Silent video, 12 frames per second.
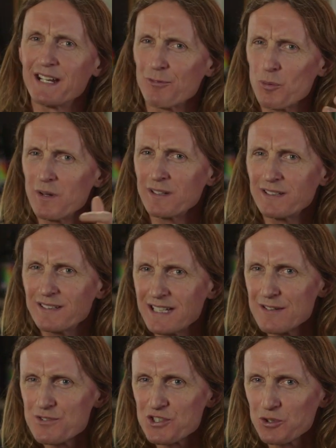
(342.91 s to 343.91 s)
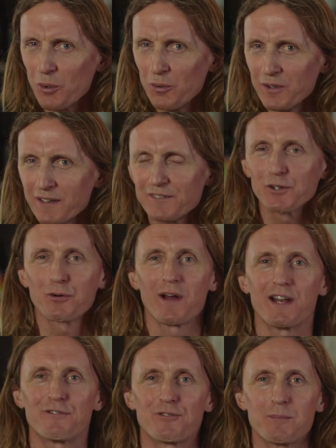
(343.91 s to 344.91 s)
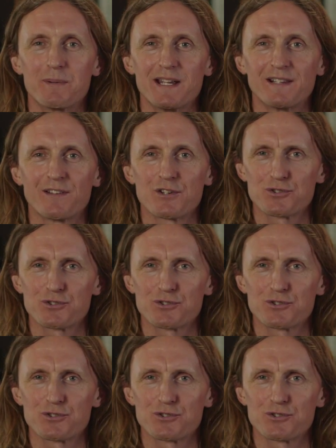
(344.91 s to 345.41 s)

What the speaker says: Everyone gives Skolnick the credit for being the